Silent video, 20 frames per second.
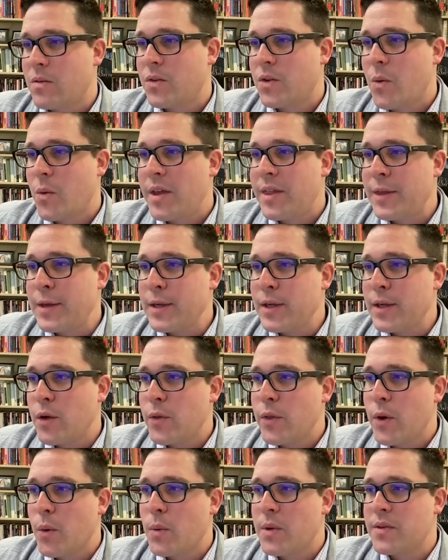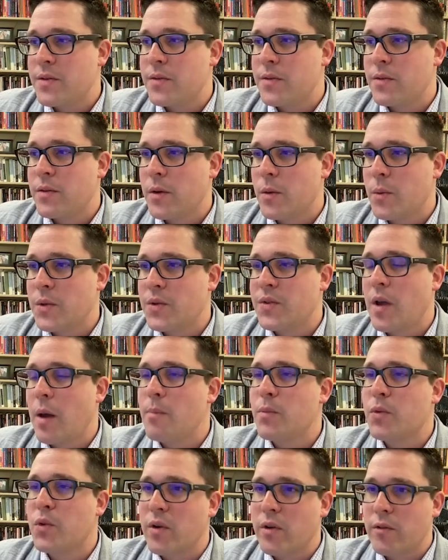So I think there was
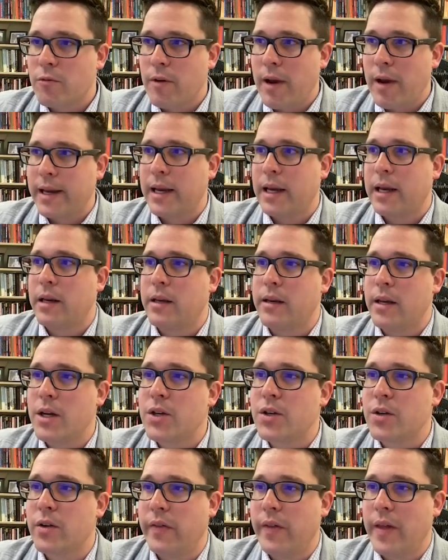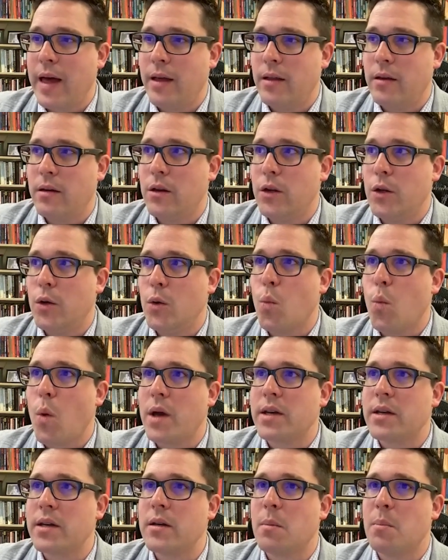some sort of recognition that you
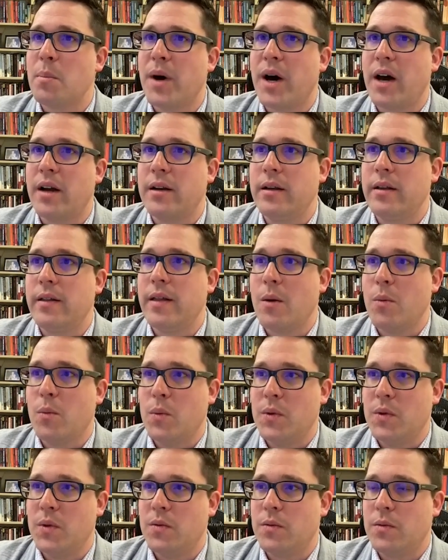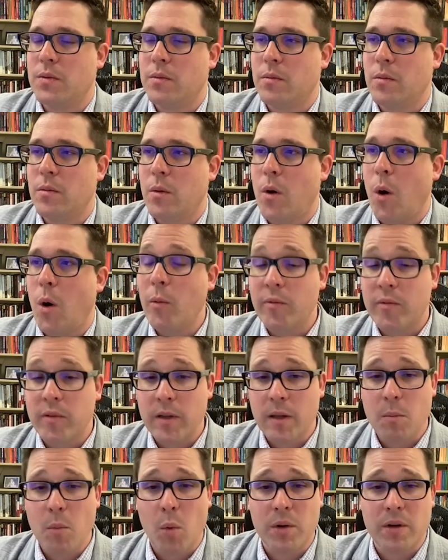wanted a body that was
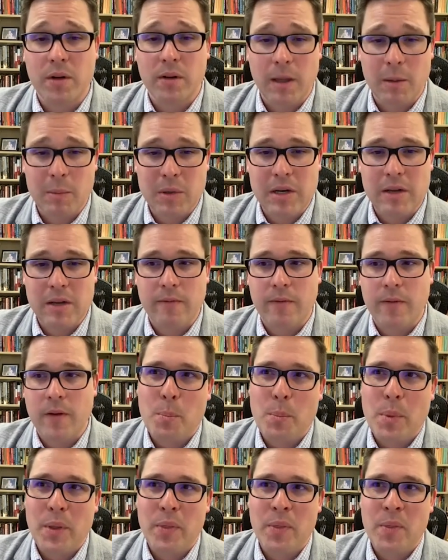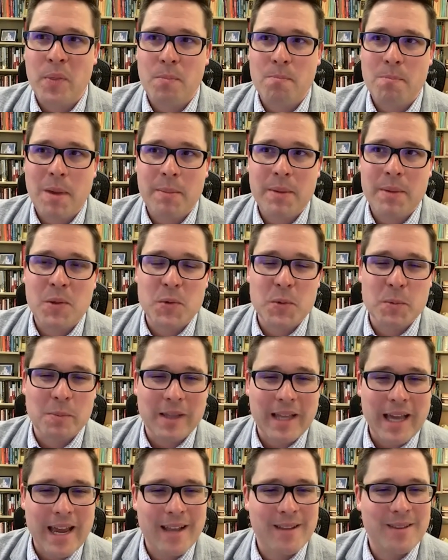hopefully more deliberative, but maybe those
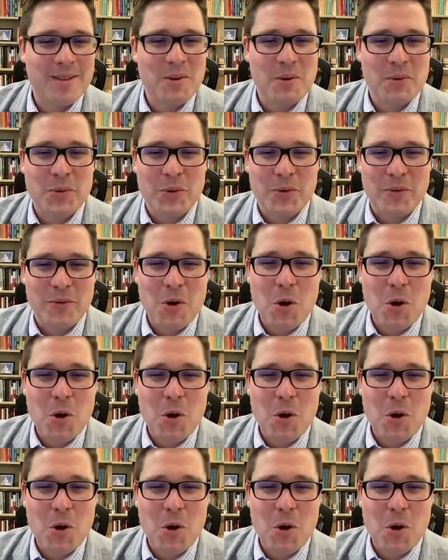plans, those sort of